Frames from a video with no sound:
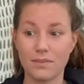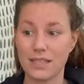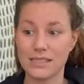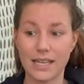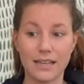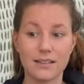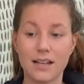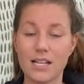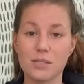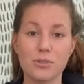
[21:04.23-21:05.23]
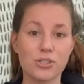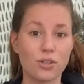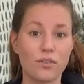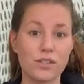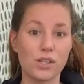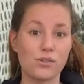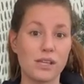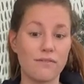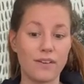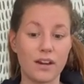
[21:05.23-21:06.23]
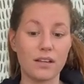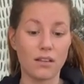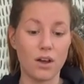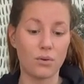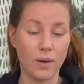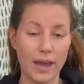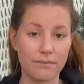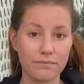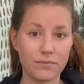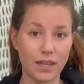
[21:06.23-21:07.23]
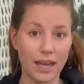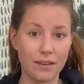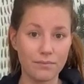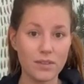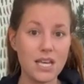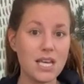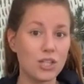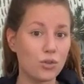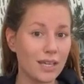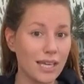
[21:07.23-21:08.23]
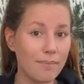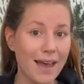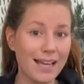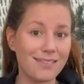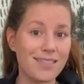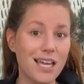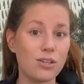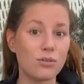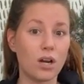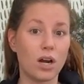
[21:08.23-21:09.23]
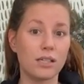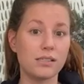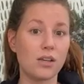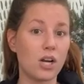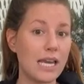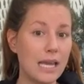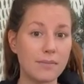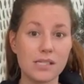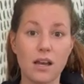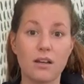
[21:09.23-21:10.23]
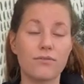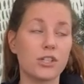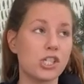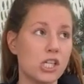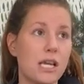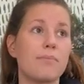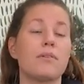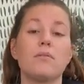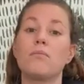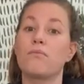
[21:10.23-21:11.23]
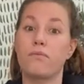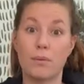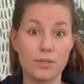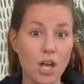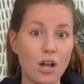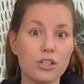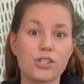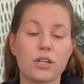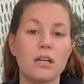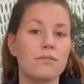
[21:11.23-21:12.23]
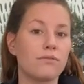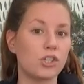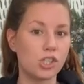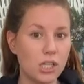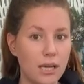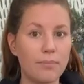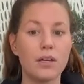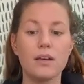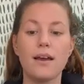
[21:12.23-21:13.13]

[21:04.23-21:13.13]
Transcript: That's it. Customer service goes a very long way. Okay? You can get a pack of thank you cards on Amazon for cheap. From the Dollar Tree for cheap.